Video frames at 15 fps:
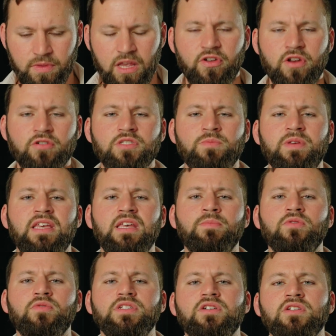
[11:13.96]
If you don't speak
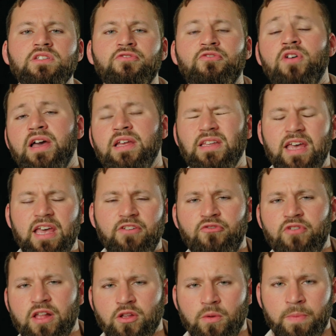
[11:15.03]
Hebrew, it's good to find a
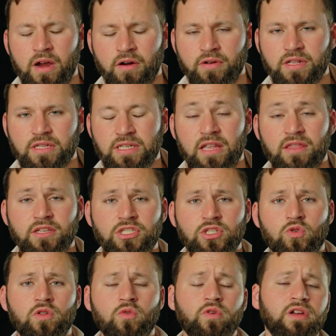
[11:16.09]
fellow parent in the
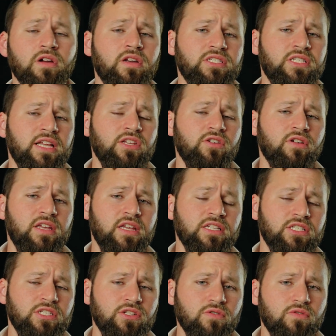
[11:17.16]
school where you're going to send your
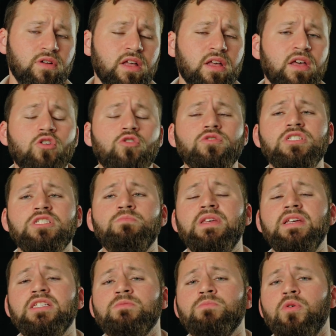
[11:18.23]
kids to who
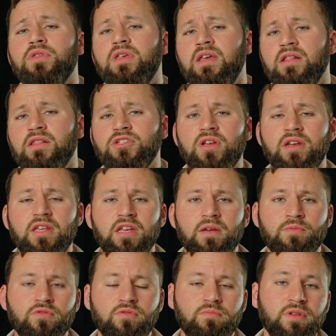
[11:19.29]
speaks both English and
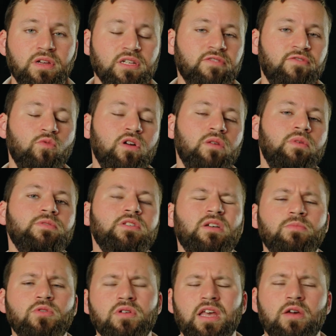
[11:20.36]
Hebrew, because if you want to be able to
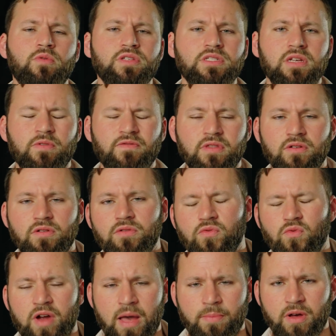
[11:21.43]
communicate with some of the
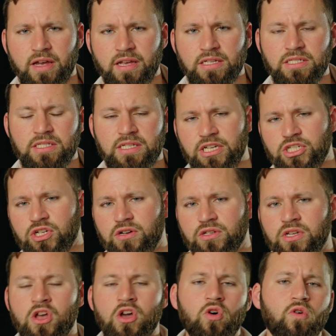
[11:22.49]
rabbis, teachers,
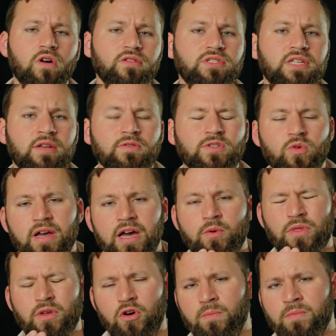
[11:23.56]
or understand what's going on
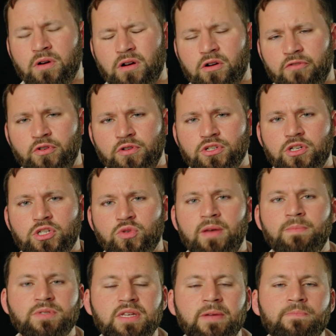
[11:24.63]
with the homework or future trips,